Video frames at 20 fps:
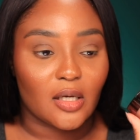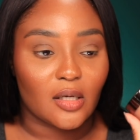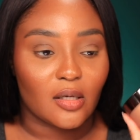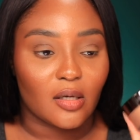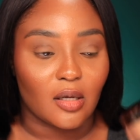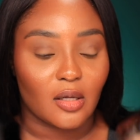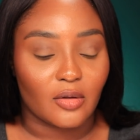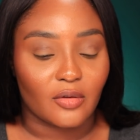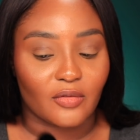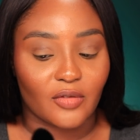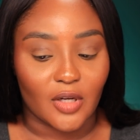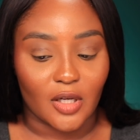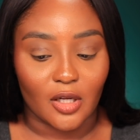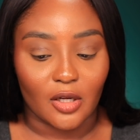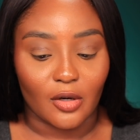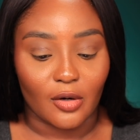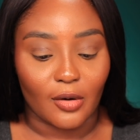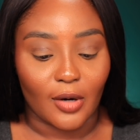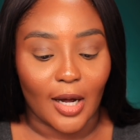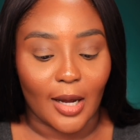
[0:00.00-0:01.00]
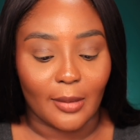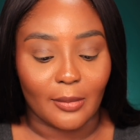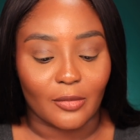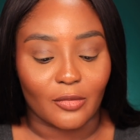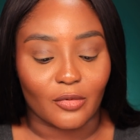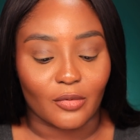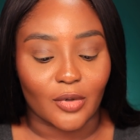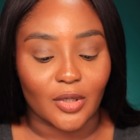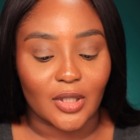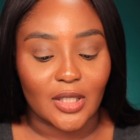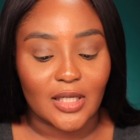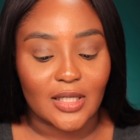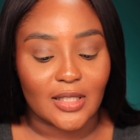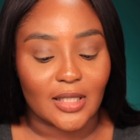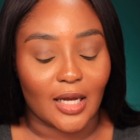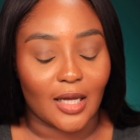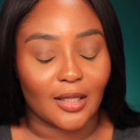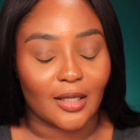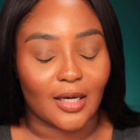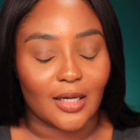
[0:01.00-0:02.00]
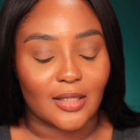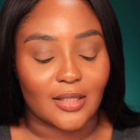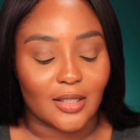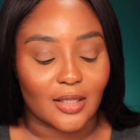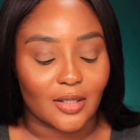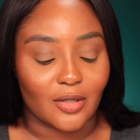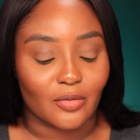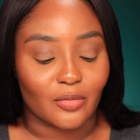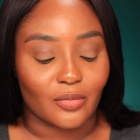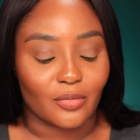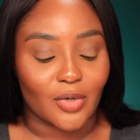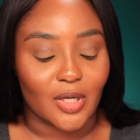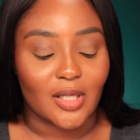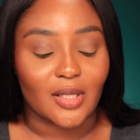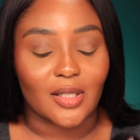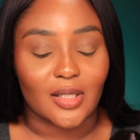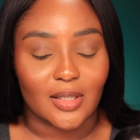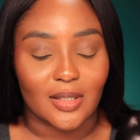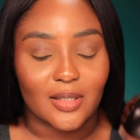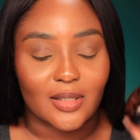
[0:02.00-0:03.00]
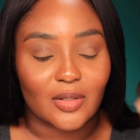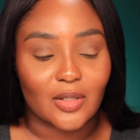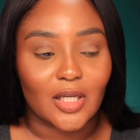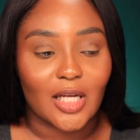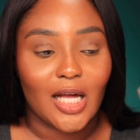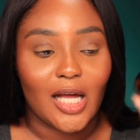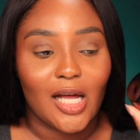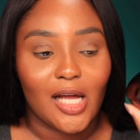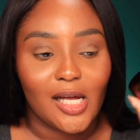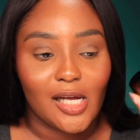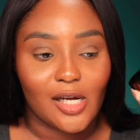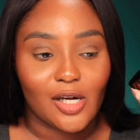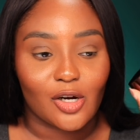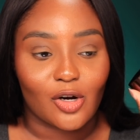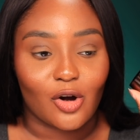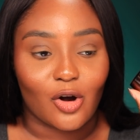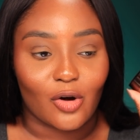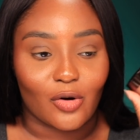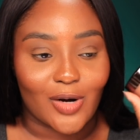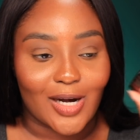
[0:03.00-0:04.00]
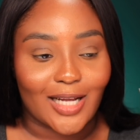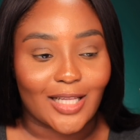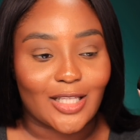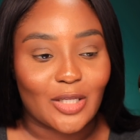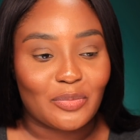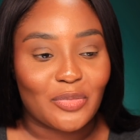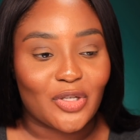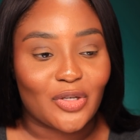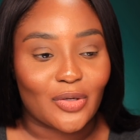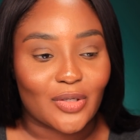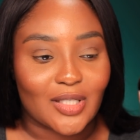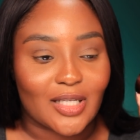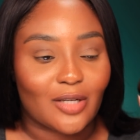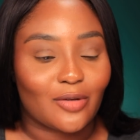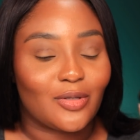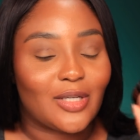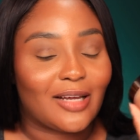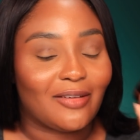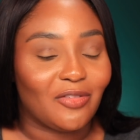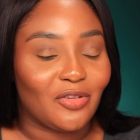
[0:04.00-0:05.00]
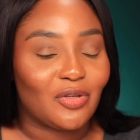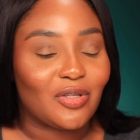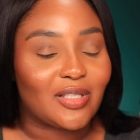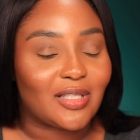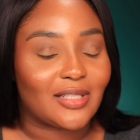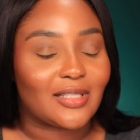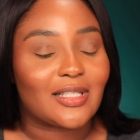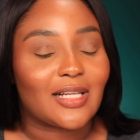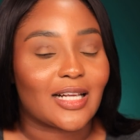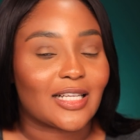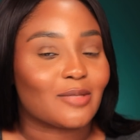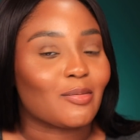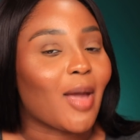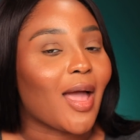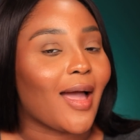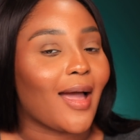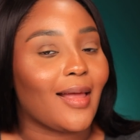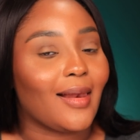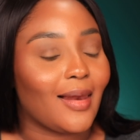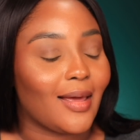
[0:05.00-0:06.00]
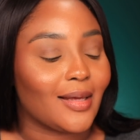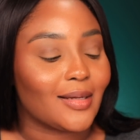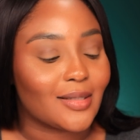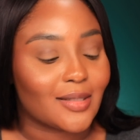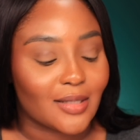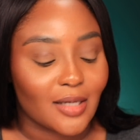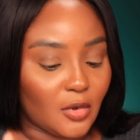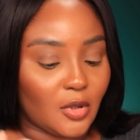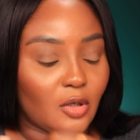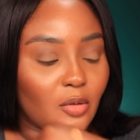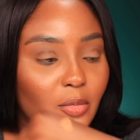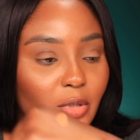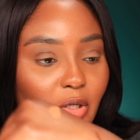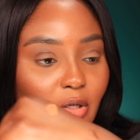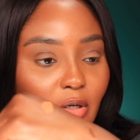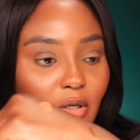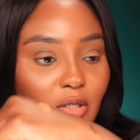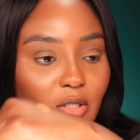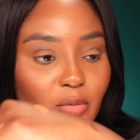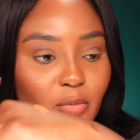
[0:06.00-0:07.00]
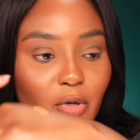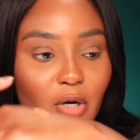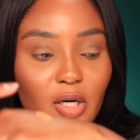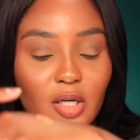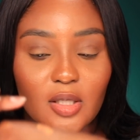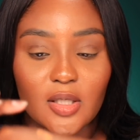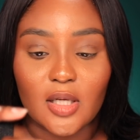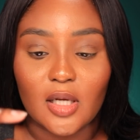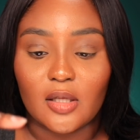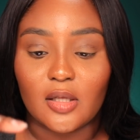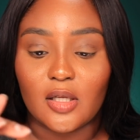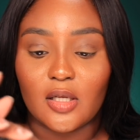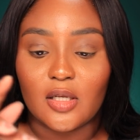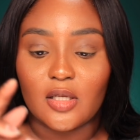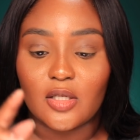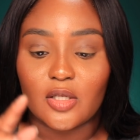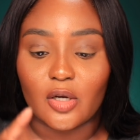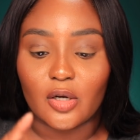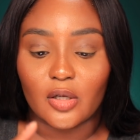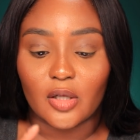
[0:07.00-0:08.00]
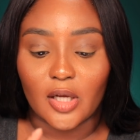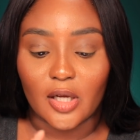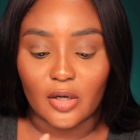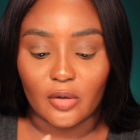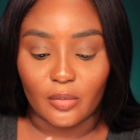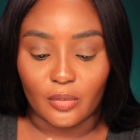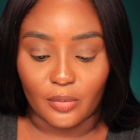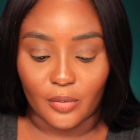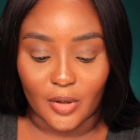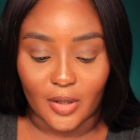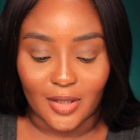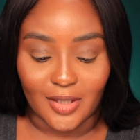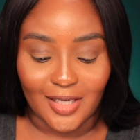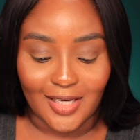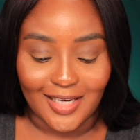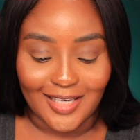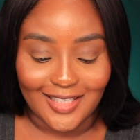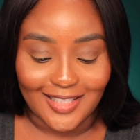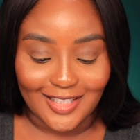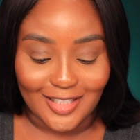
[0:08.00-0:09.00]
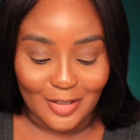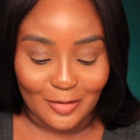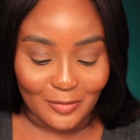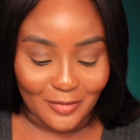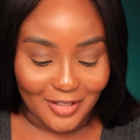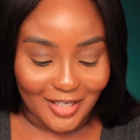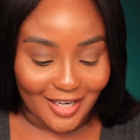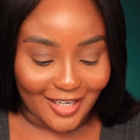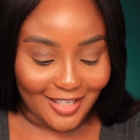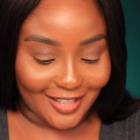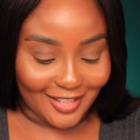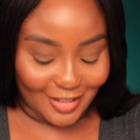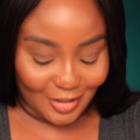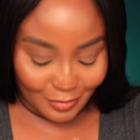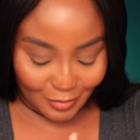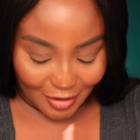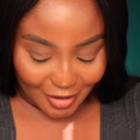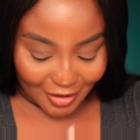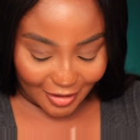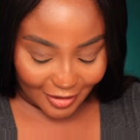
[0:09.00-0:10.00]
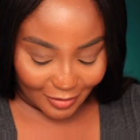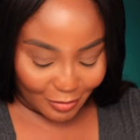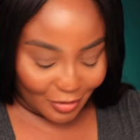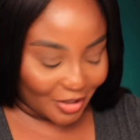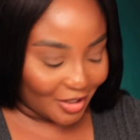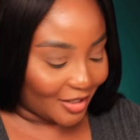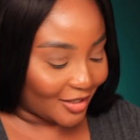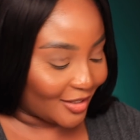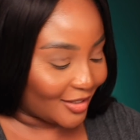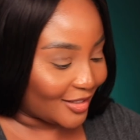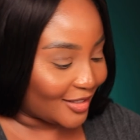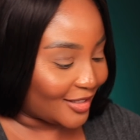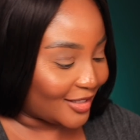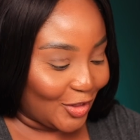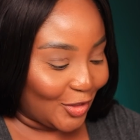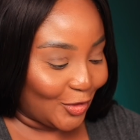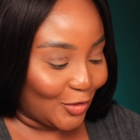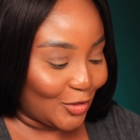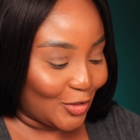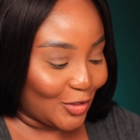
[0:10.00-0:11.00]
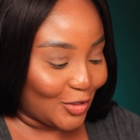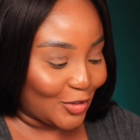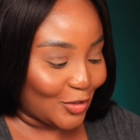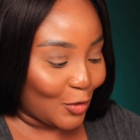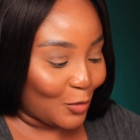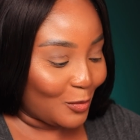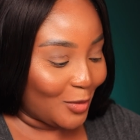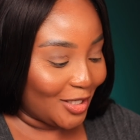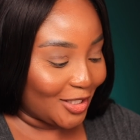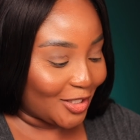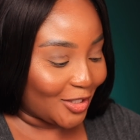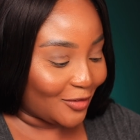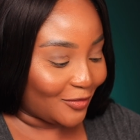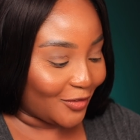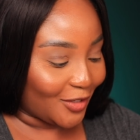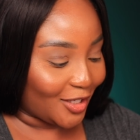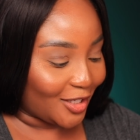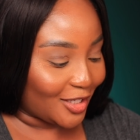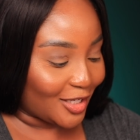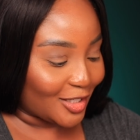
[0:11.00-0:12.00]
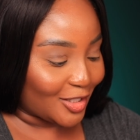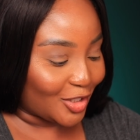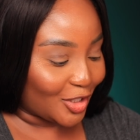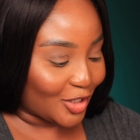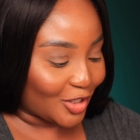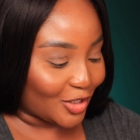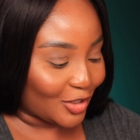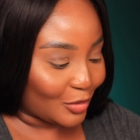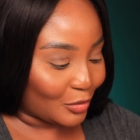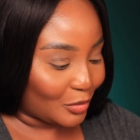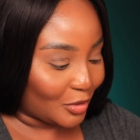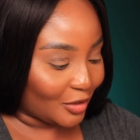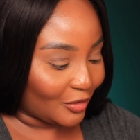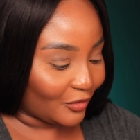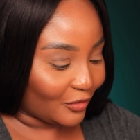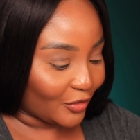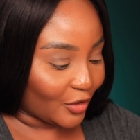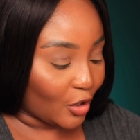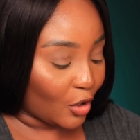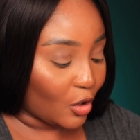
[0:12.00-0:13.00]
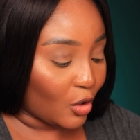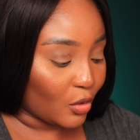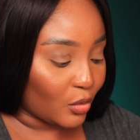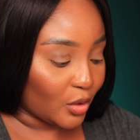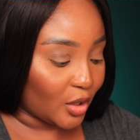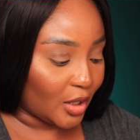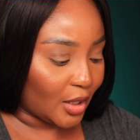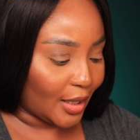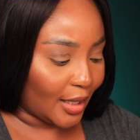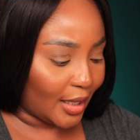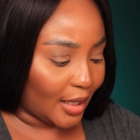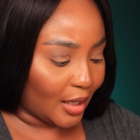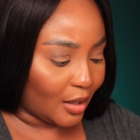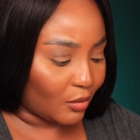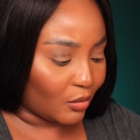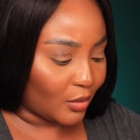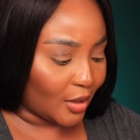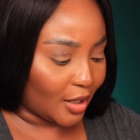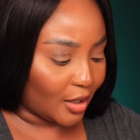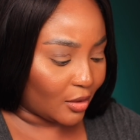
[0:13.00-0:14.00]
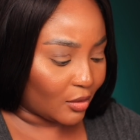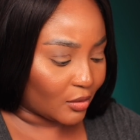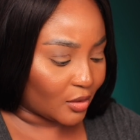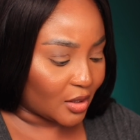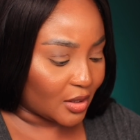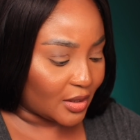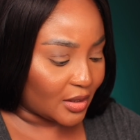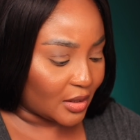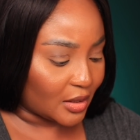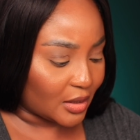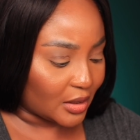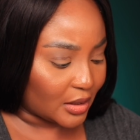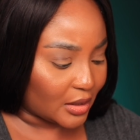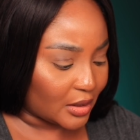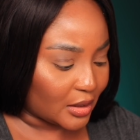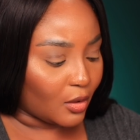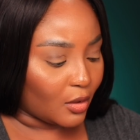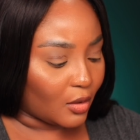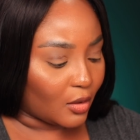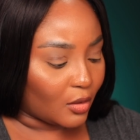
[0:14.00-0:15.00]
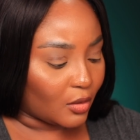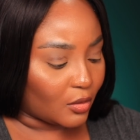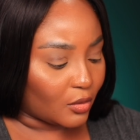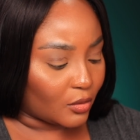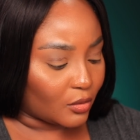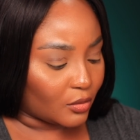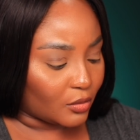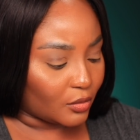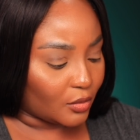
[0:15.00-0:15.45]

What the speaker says: in another video. I'm really sad that I didn't read this correctly, because I could have used this as my highlights. Oh my gosh, products like these are like really intimidating to me, just because there's just so much of it and it's just so different. Oh yeah, wow, this is, oh